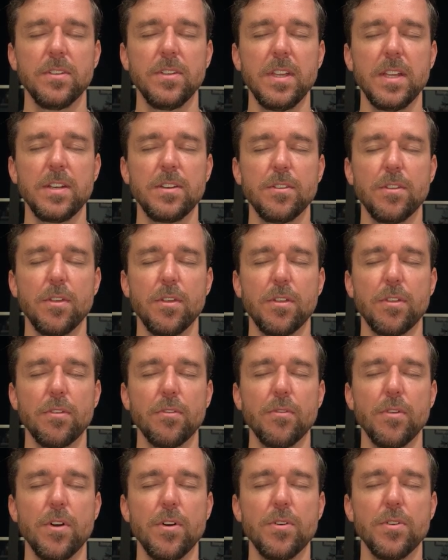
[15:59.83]
into the
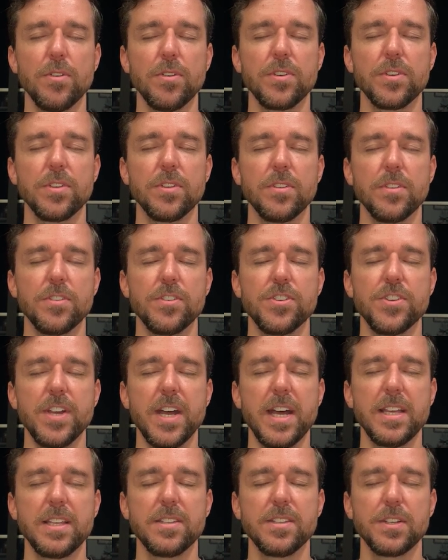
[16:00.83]
throat, the
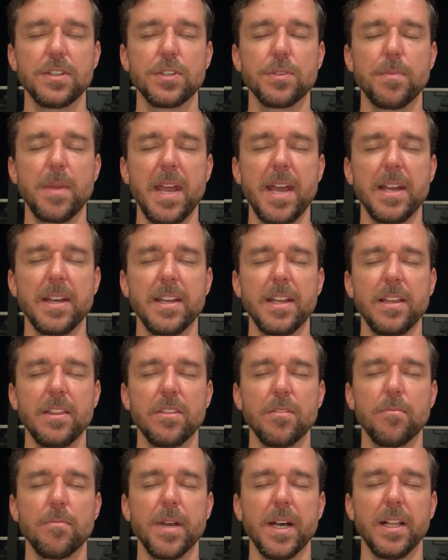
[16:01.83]
chest expanding, the
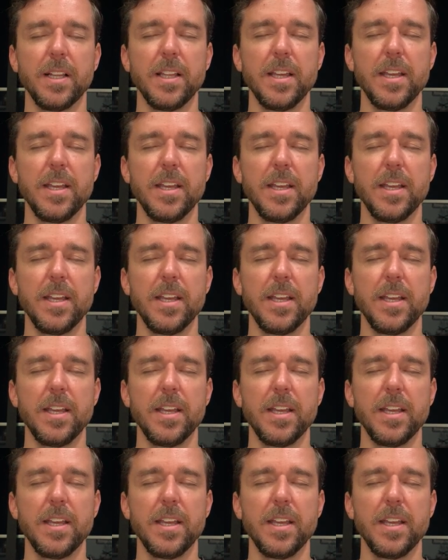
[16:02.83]
belly